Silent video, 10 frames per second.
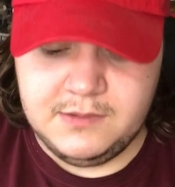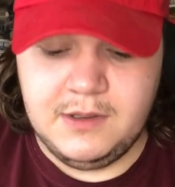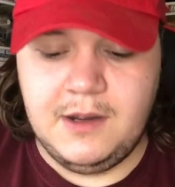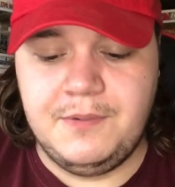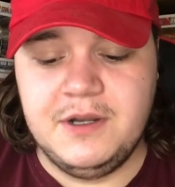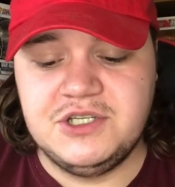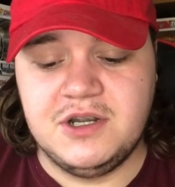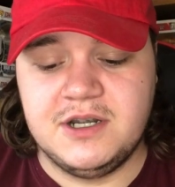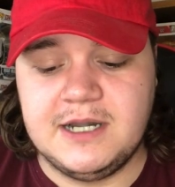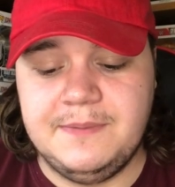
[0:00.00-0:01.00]
I'll probably
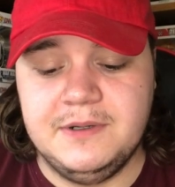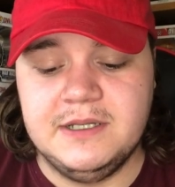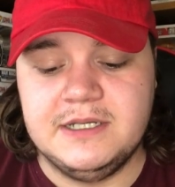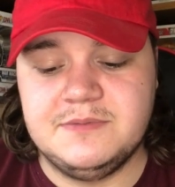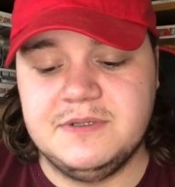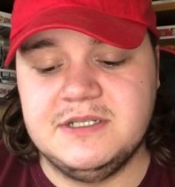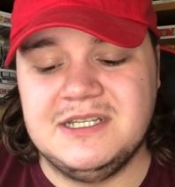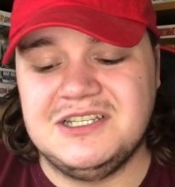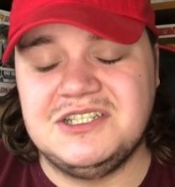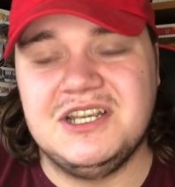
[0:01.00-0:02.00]
try a couple of these because they're
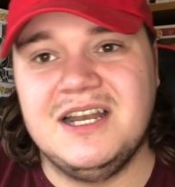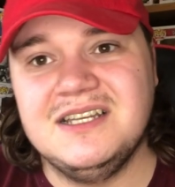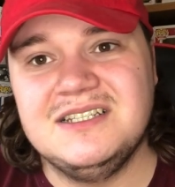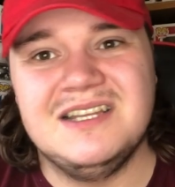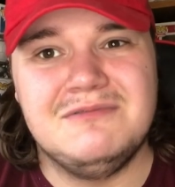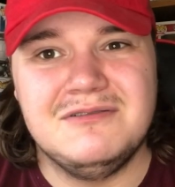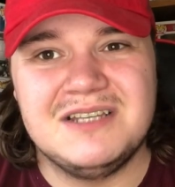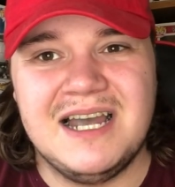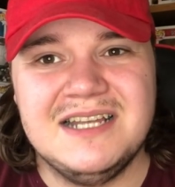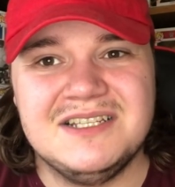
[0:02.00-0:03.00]
just jellies and they won't
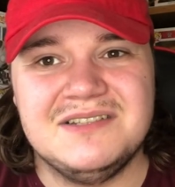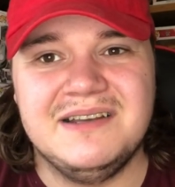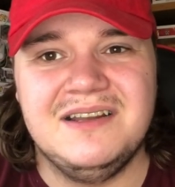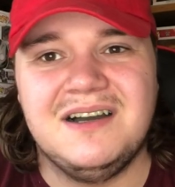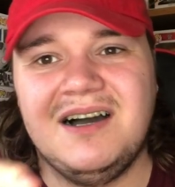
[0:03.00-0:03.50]
take ages to eat, like a